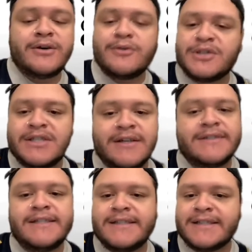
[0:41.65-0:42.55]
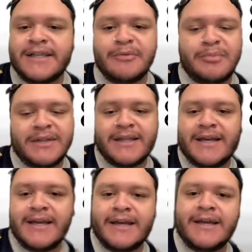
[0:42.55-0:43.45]
yo, Justin is going to
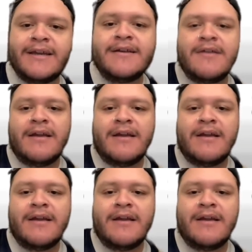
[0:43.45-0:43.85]
play.